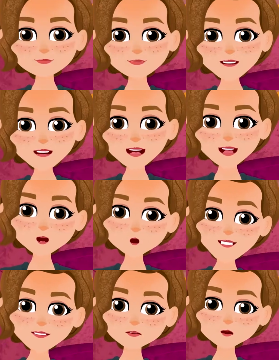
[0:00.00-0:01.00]
I
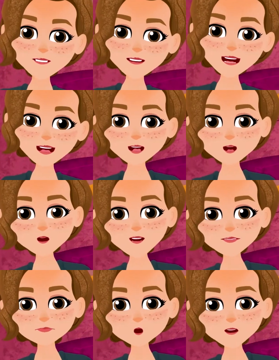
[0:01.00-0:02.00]
ended up with the
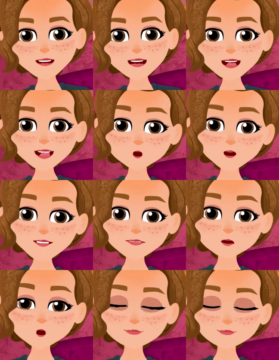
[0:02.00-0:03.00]
weirdest hair color
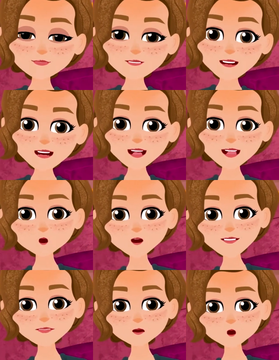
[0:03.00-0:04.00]
ever. It was
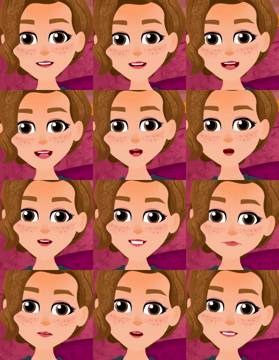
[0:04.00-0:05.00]
like I was half
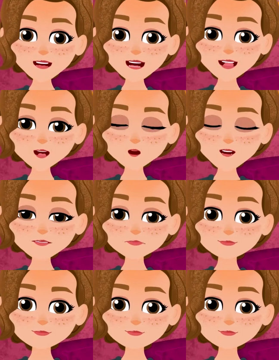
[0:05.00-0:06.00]
mermaid, half
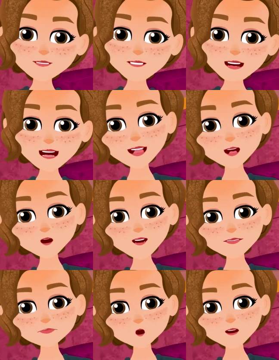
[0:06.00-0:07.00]
dragon. This did
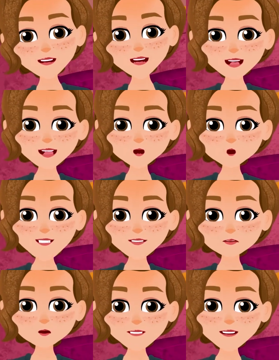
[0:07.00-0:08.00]
not stop us from
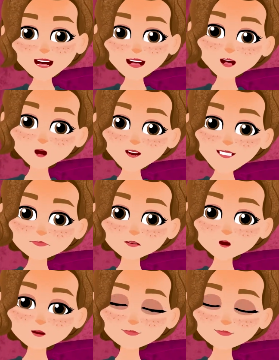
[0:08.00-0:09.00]
enjoying our summer
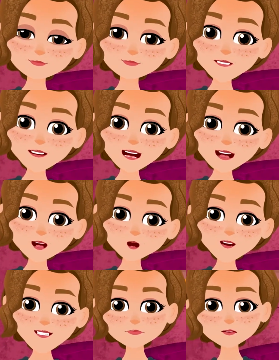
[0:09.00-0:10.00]
break, though. It was
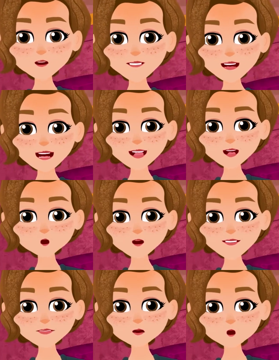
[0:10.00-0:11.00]
actually a good
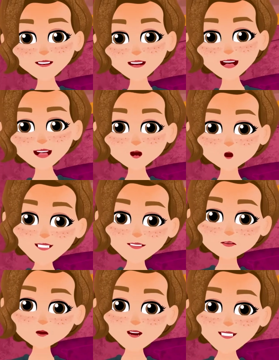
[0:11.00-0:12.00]
source of jokes for a
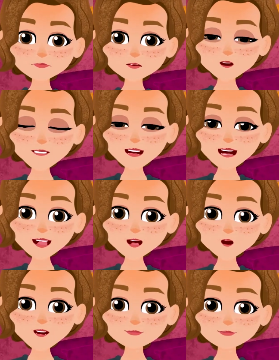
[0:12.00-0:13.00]
long, long
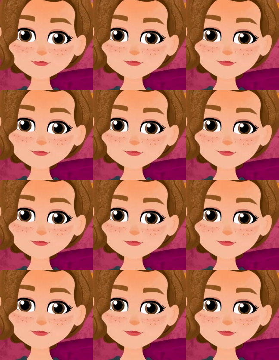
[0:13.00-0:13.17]
time.